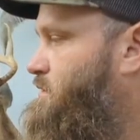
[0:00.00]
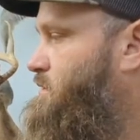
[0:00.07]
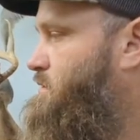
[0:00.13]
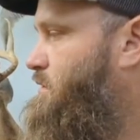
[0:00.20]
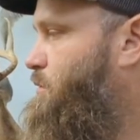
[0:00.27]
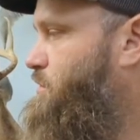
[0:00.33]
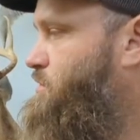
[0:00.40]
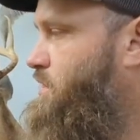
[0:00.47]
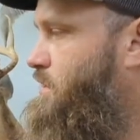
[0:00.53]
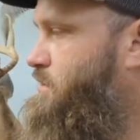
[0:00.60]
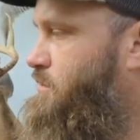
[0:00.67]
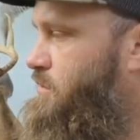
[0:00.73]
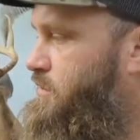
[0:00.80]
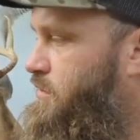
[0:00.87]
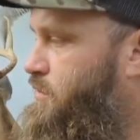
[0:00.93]
So I'm going to show
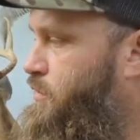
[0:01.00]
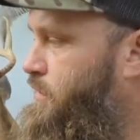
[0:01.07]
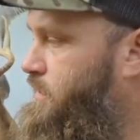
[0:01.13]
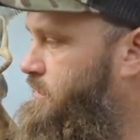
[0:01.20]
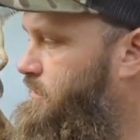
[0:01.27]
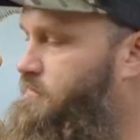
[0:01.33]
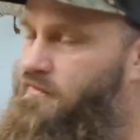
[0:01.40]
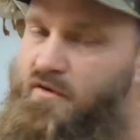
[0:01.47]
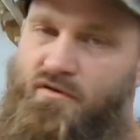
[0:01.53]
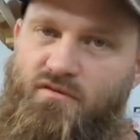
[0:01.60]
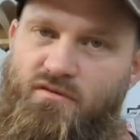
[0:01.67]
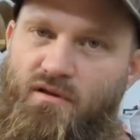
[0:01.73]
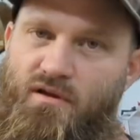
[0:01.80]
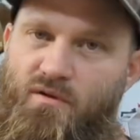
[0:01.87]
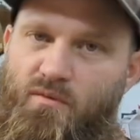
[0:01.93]
you real quick the first
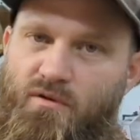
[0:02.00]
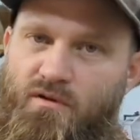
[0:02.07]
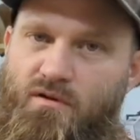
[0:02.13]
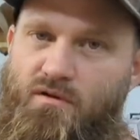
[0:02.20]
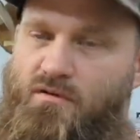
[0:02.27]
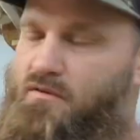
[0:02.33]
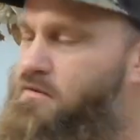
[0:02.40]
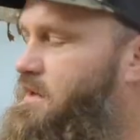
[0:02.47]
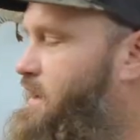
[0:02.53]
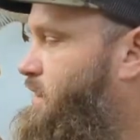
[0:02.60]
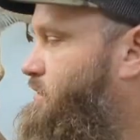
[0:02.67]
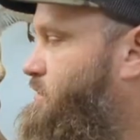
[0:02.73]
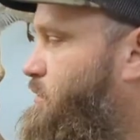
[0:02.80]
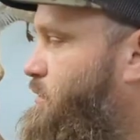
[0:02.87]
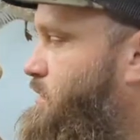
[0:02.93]
thing we do
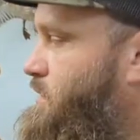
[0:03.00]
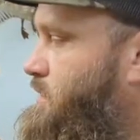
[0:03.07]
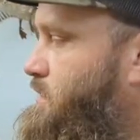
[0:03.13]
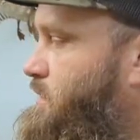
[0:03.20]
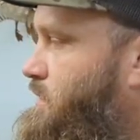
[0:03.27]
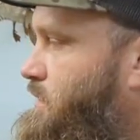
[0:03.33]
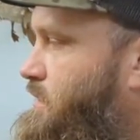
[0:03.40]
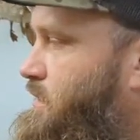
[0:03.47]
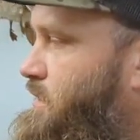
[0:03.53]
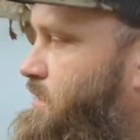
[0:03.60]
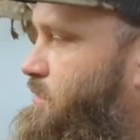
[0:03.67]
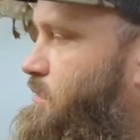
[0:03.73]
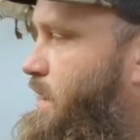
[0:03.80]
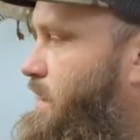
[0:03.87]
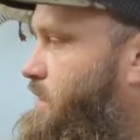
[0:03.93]
after we
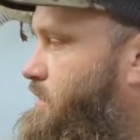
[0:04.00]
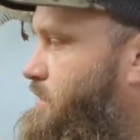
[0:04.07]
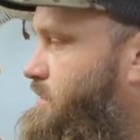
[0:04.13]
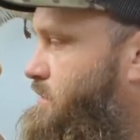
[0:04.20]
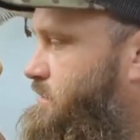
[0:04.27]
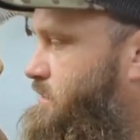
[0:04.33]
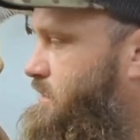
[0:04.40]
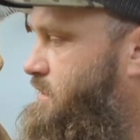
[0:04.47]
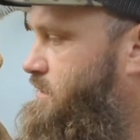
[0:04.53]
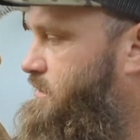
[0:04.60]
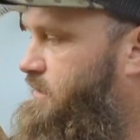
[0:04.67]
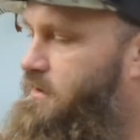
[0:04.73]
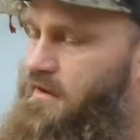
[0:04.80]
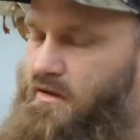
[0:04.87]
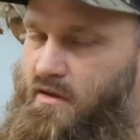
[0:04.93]
mount these deer. They
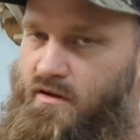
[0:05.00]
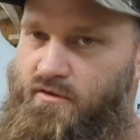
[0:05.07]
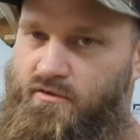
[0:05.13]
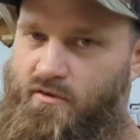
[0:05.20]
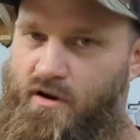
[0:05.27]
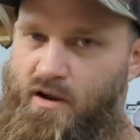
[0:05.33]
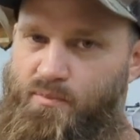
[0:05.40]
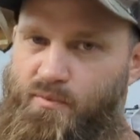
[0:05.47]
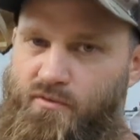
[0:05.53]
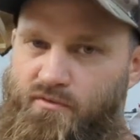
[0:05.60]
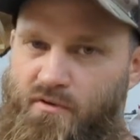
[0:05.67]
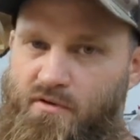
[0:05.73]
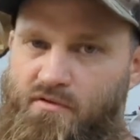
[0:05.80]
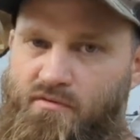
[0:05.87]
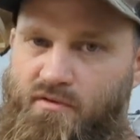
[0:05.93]
got a lot of dry
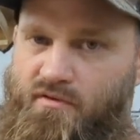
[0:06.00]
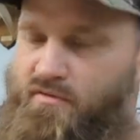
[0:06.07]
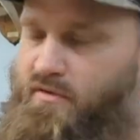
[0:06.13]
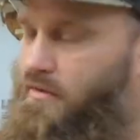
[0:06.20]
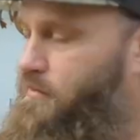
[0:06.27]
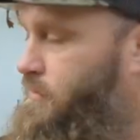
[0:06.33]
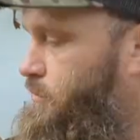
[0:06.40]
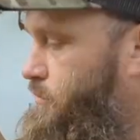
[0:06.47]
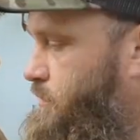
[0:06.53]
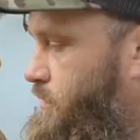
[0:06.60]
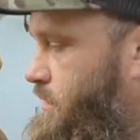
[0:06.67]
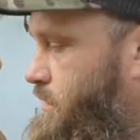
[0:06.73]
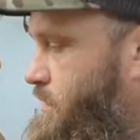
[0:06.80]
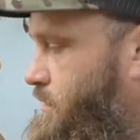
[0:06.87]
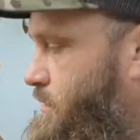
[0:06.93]
preservative on them.
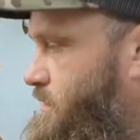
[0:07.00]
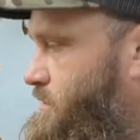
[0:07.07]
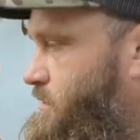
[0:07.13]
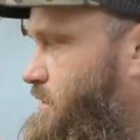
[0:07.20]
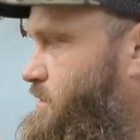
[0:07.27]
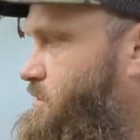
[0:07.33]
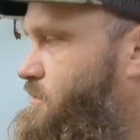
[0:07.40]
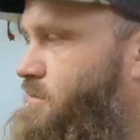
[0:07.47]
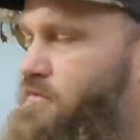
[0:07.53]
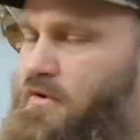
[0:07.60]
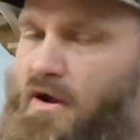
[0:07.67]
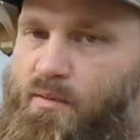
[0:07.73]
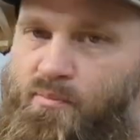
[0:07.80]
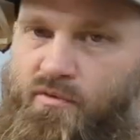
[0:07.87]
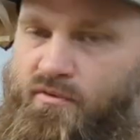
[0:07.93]
Uh, they use the
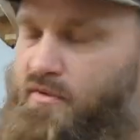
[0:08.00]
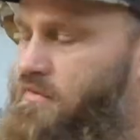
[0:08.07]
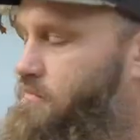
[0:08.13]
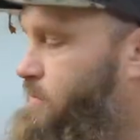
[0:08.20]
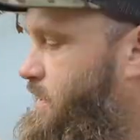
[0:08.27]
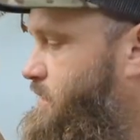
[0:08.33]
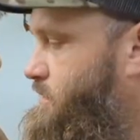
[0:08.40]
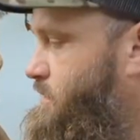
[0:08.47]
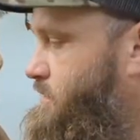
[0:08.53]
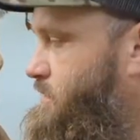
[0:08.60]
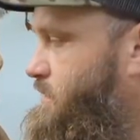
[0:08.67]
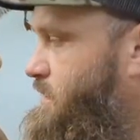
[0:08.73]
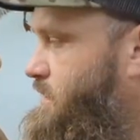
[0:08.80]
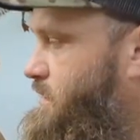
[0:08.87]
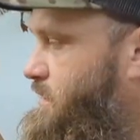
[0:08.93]
dry preserve method.
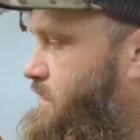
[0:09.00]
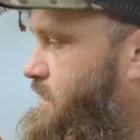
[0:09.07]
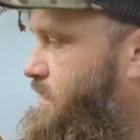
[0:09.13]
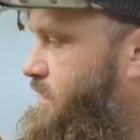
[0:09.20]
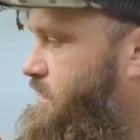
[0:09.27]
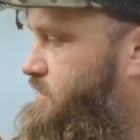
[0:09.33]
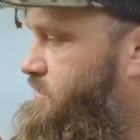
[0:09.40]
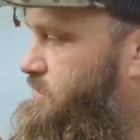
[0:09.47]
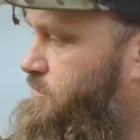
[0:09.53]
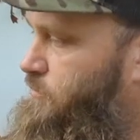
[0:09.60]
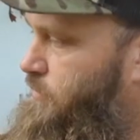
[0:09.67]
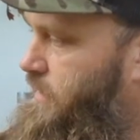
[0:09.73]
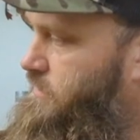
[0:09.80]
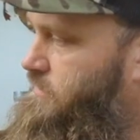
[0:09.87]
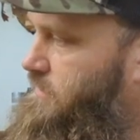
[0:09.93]
And it's
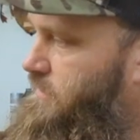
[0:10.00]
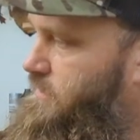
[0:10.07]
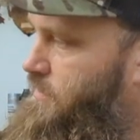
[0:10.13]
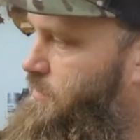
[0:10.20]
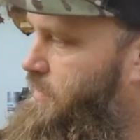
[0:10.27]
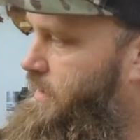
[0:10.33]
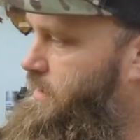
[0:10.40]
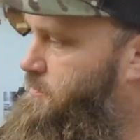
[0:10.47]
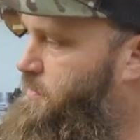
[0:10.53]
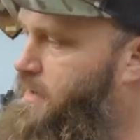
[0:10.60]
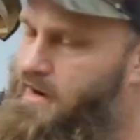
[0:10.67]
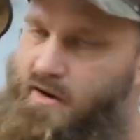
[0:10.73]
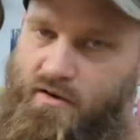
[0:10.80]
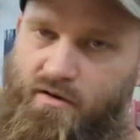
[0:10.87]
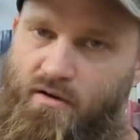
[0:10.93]
basically a white
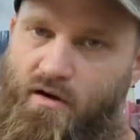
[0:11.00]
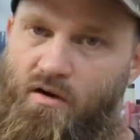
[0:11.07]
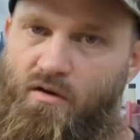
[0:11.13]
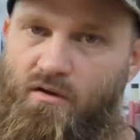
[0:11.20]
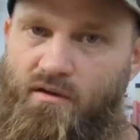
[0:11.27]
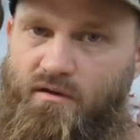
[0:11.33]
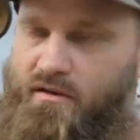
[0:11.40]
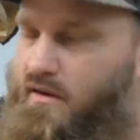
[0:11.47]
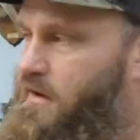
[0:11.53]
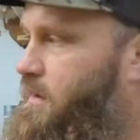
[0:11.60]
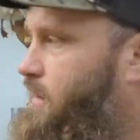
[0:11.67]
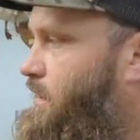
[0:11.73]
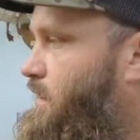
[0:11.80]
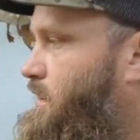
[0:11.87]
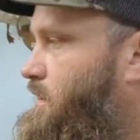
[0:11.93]
powder all in the
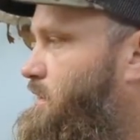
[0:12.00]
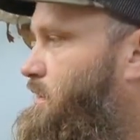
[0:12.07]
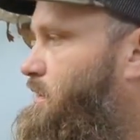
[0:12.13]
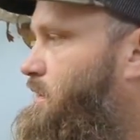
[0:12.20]
hair,